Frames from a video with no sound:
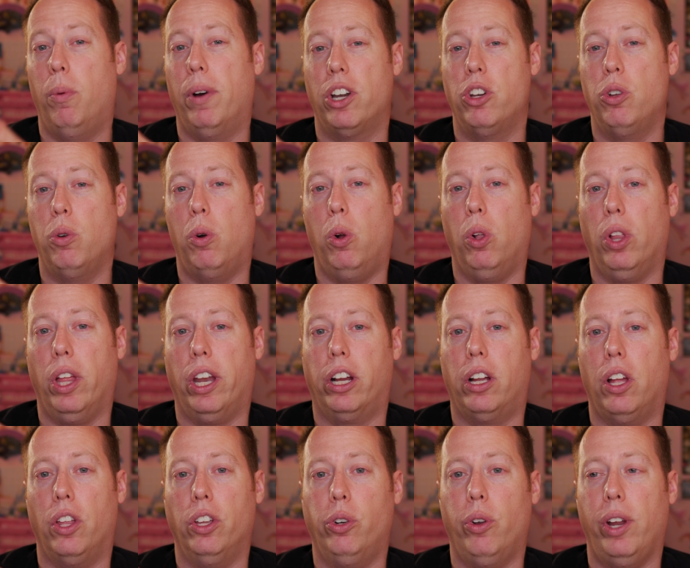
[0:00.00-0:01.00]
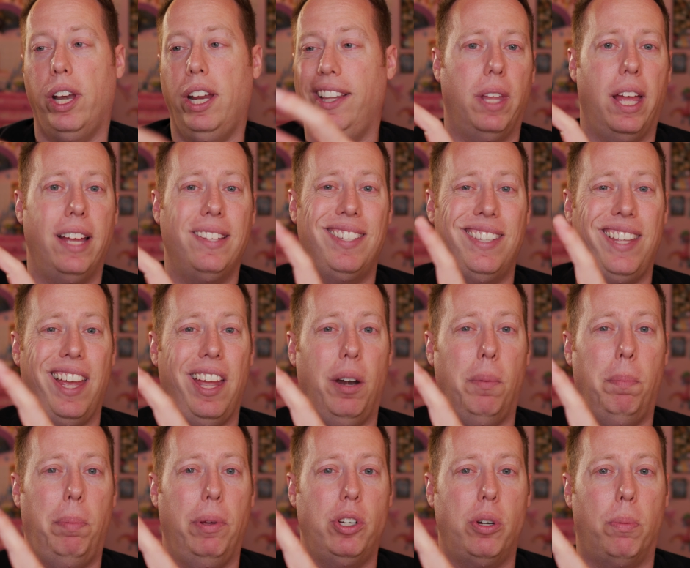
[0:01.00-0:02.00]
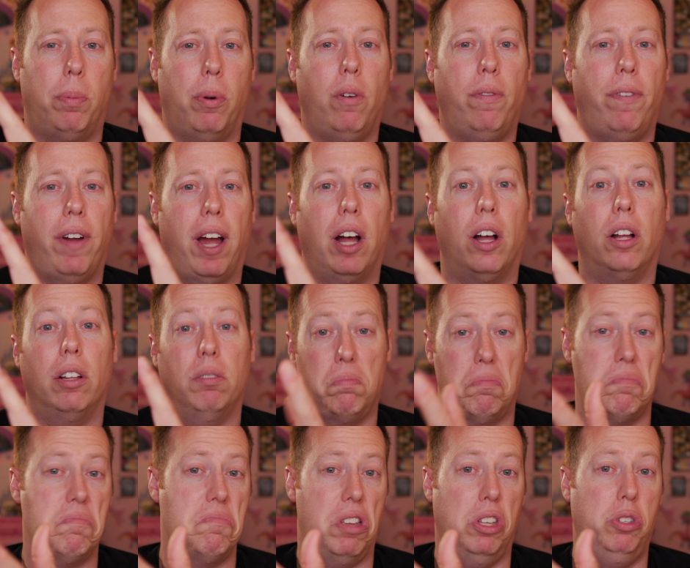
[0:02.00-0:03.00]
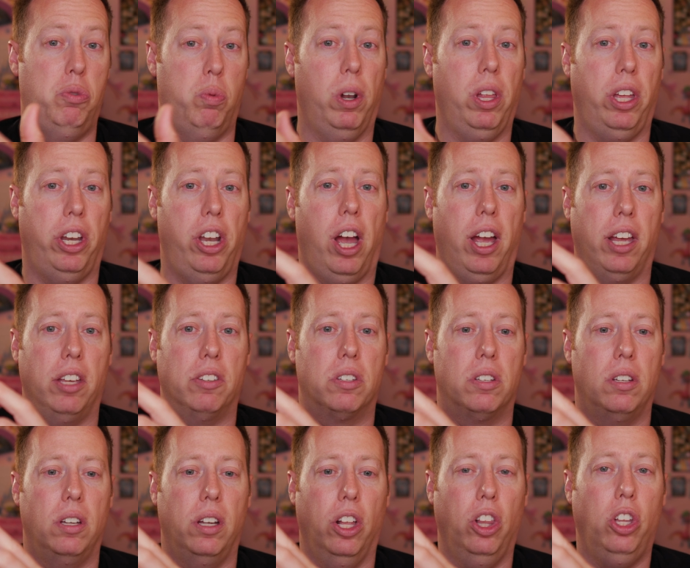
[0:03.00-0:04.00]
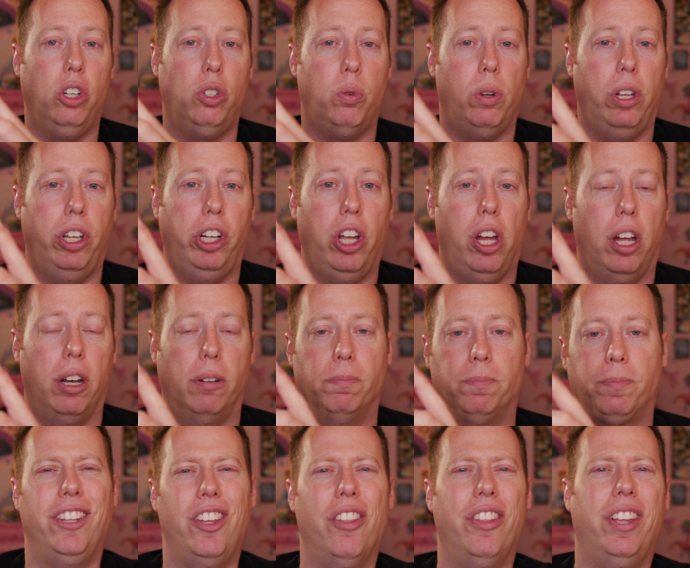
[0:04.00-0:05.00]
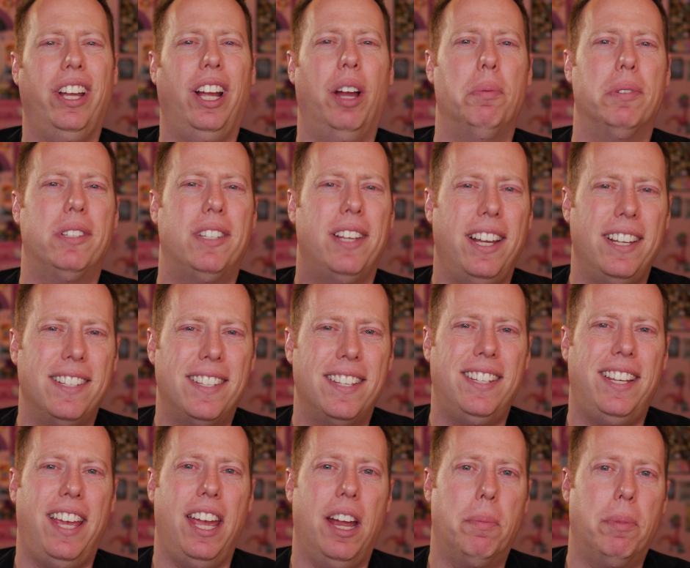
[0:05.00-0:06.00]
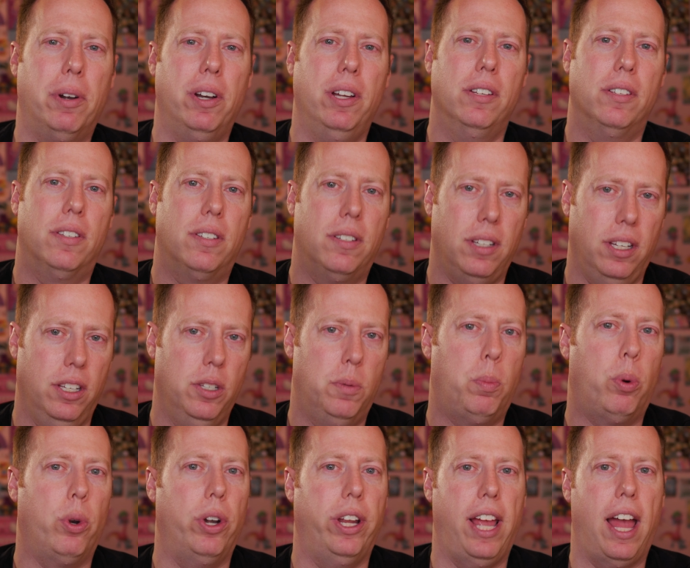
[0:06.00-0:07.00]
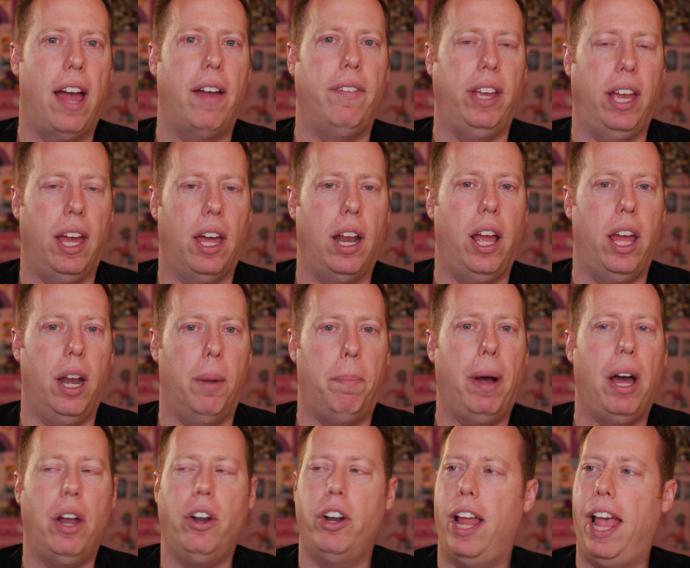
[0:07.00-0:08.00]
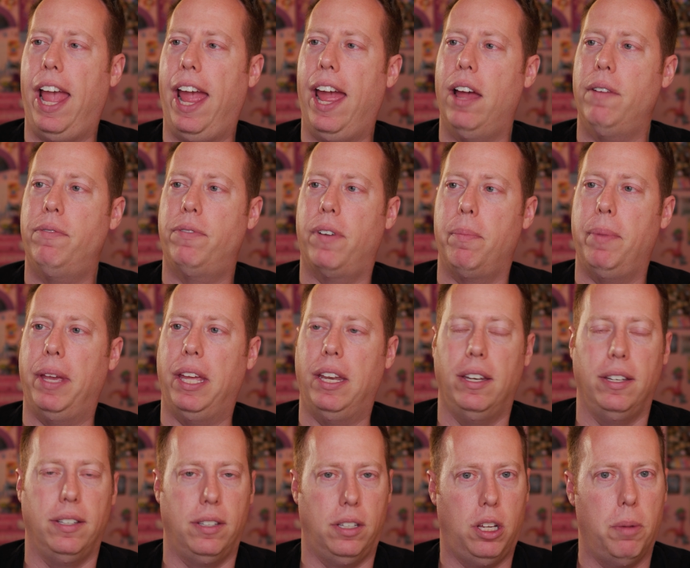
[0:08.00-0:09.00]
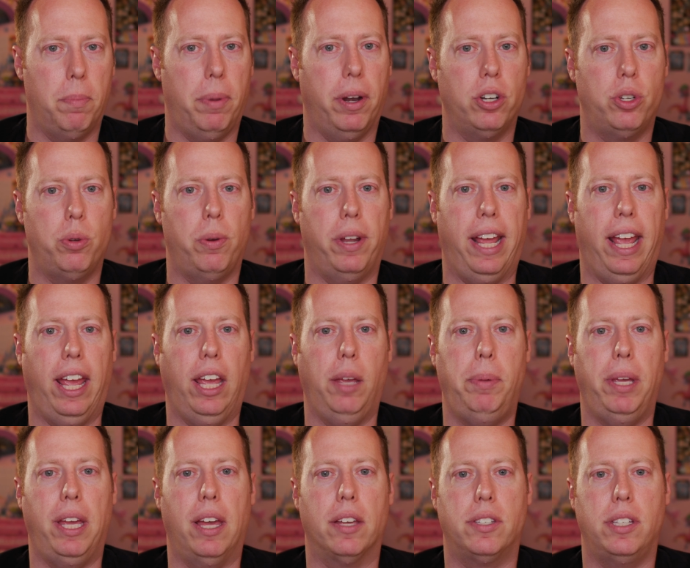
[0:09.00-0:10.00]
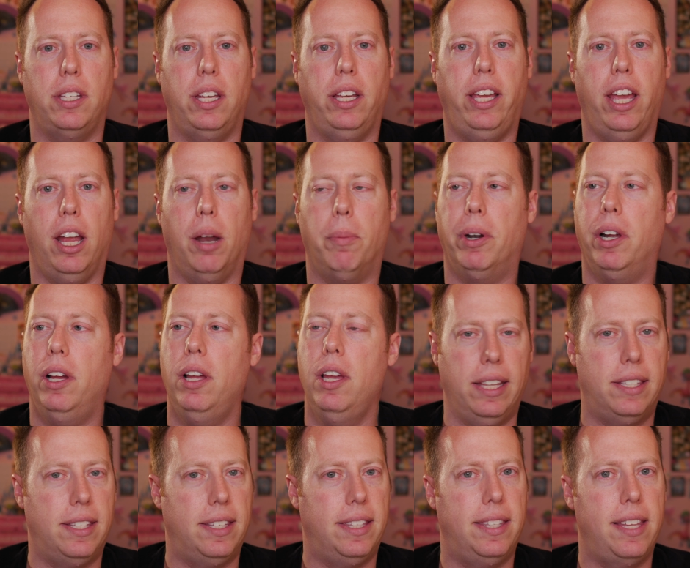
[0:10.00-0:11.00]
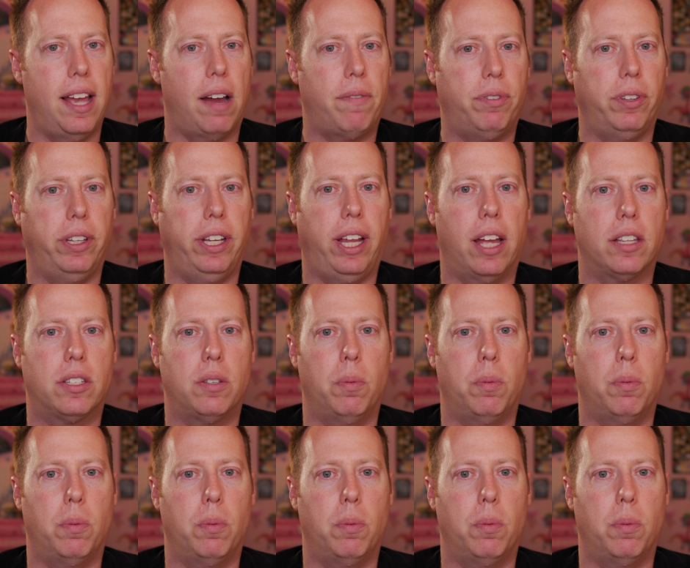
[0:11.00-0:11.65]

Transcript: want to do a whole lot of color grading, that standard picture profile, it's really nice. It looks really good. The other thing I will say is this camera is pretty heavy. At 1.5 pounds, I mean, compared to an APS-C camera, it's definitely got